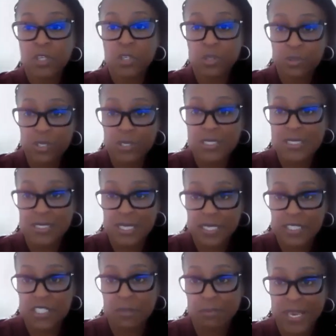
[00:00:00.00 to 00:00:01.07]

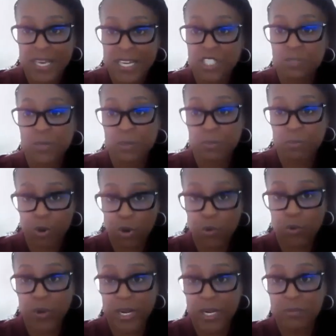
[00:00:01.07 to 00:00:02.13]
utilization management
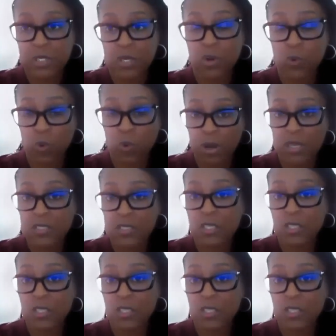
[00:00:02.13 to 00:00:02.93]
programs across